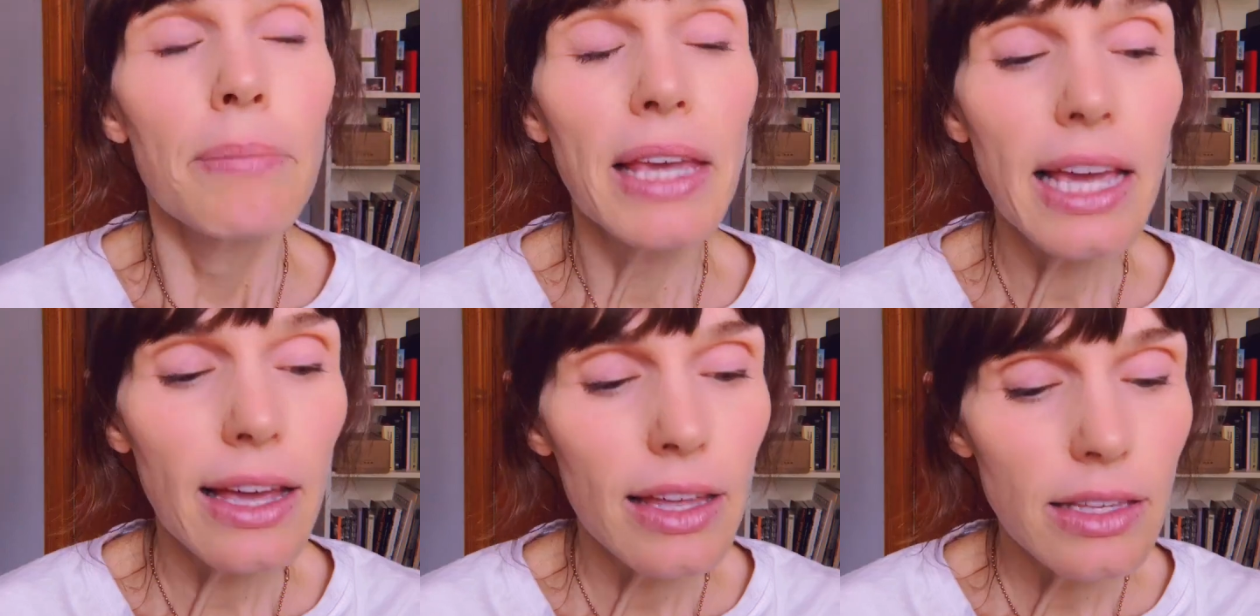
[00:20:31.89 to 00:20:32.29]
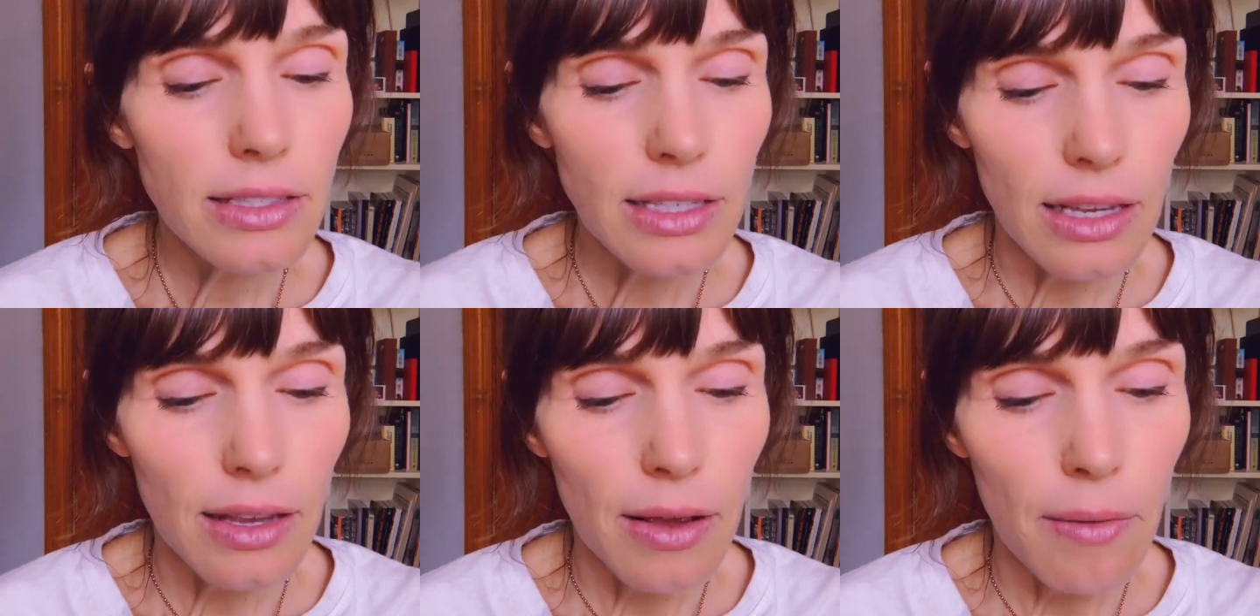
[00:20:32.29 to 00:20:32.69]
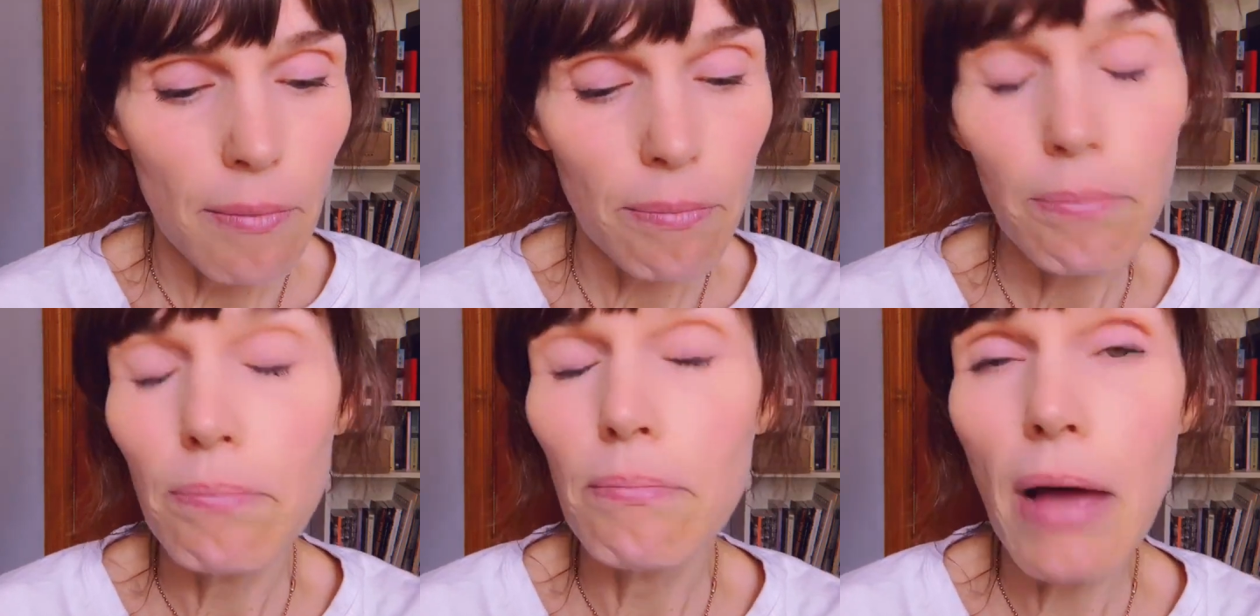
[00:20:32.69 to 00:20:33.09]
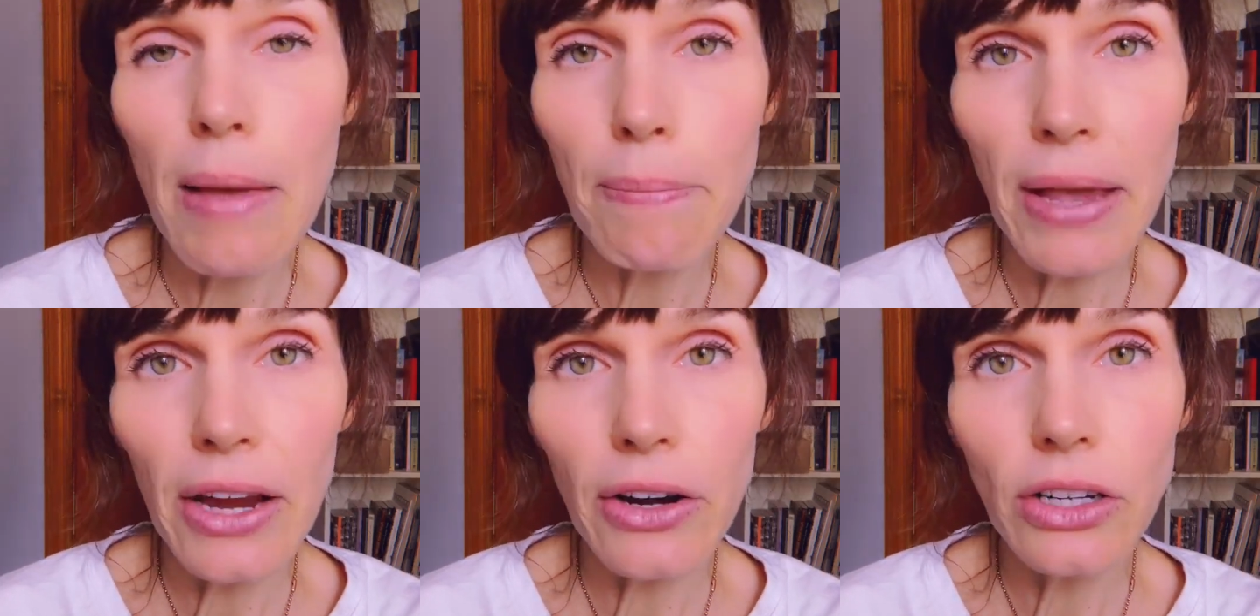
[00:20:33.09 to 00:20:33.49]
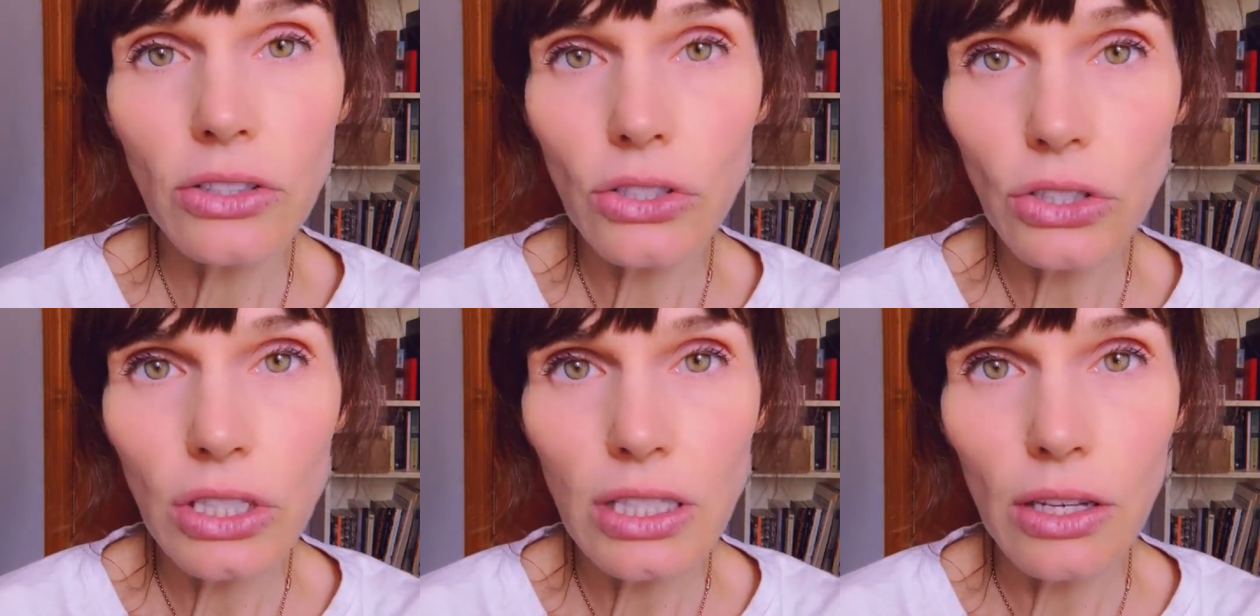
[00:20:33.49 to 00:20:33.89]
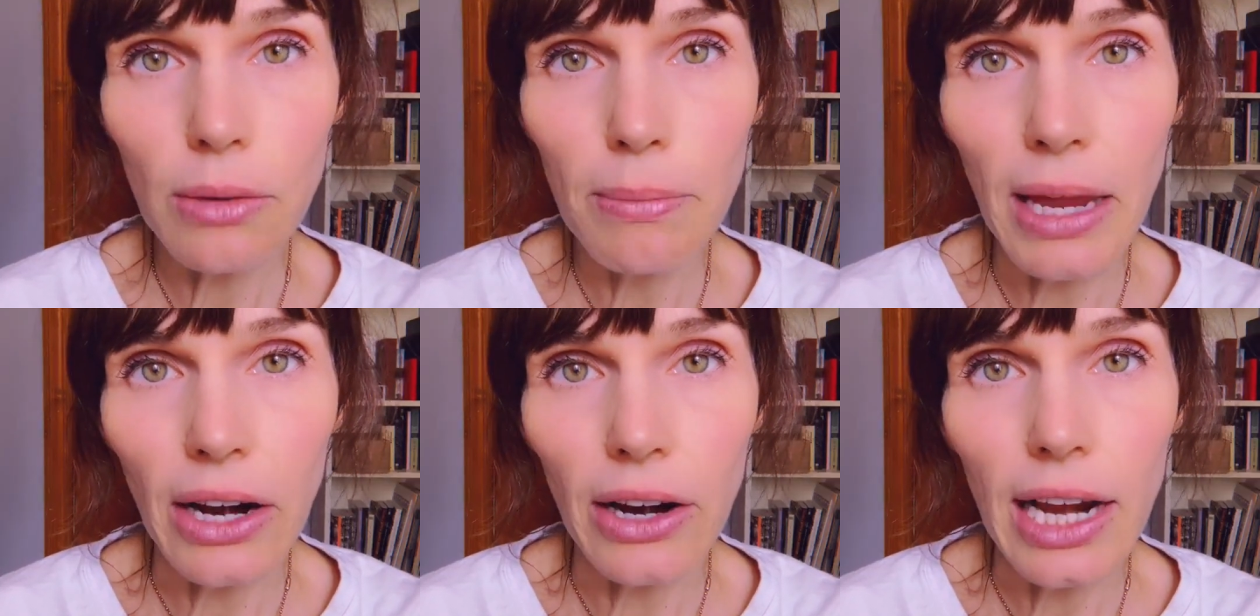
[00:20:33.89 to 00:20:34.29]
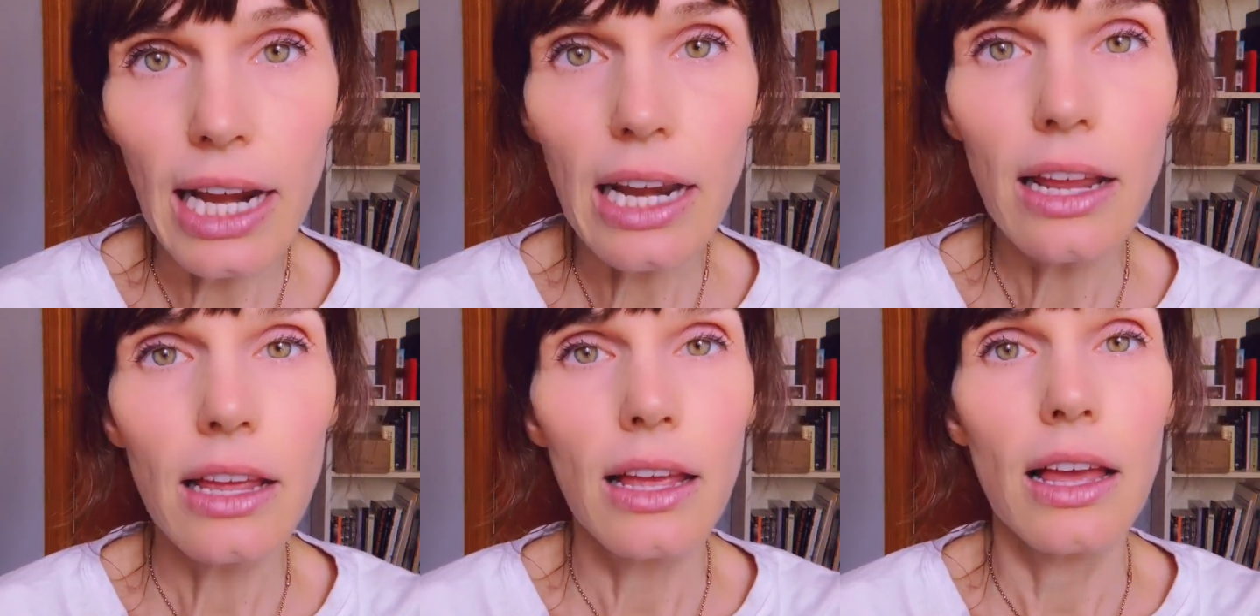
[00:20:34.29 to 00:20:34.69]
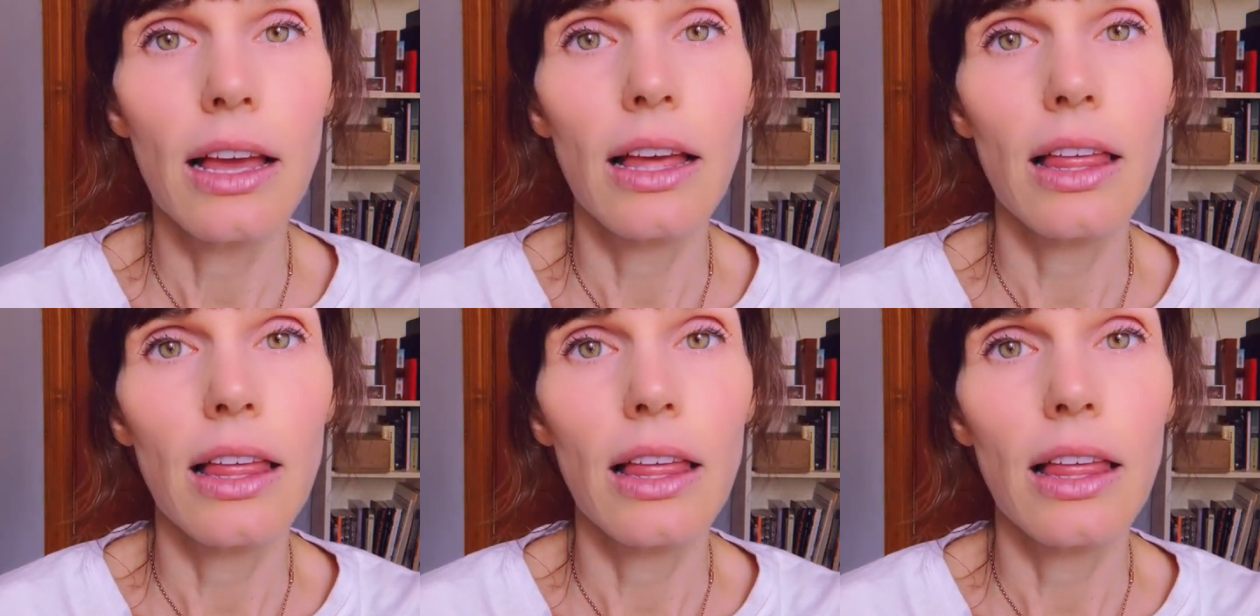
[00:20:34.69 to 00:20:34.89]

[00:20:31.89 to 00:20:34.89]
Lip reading: because my parents are still married.